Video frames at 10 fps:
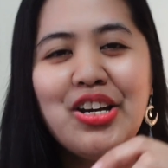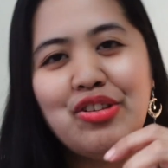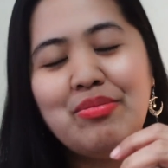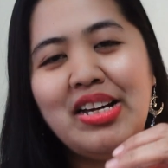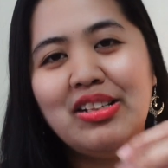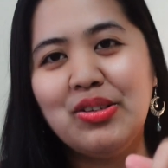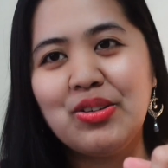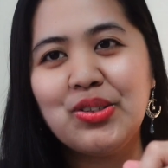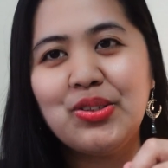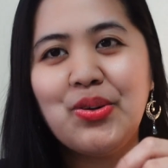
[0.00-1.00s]
you may
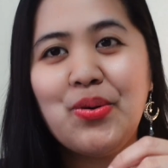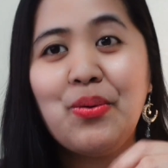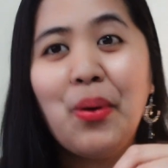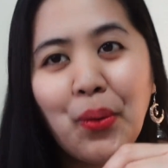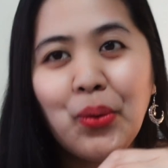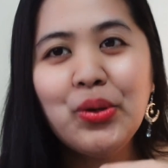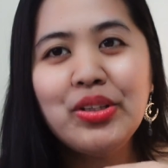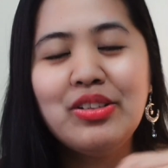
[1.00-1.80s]
look so old?